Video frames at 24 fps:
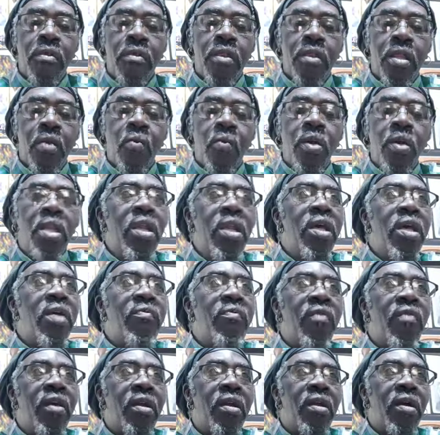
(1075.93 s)
We live
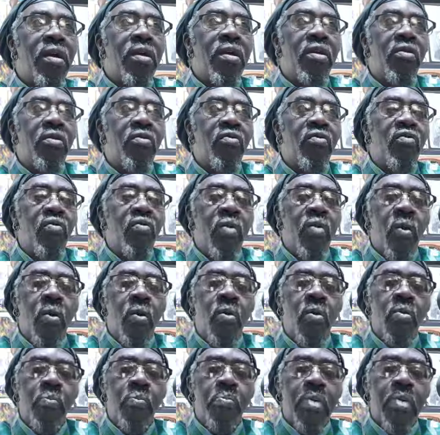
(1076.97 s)
in a
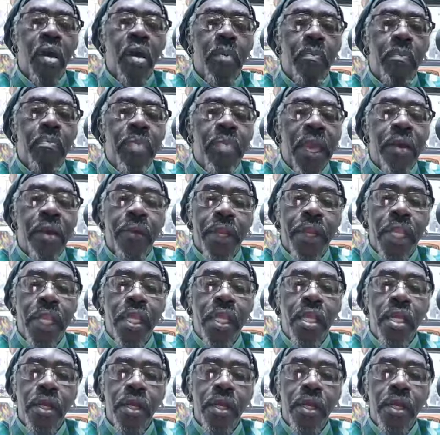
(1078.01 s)
controlled barbarity.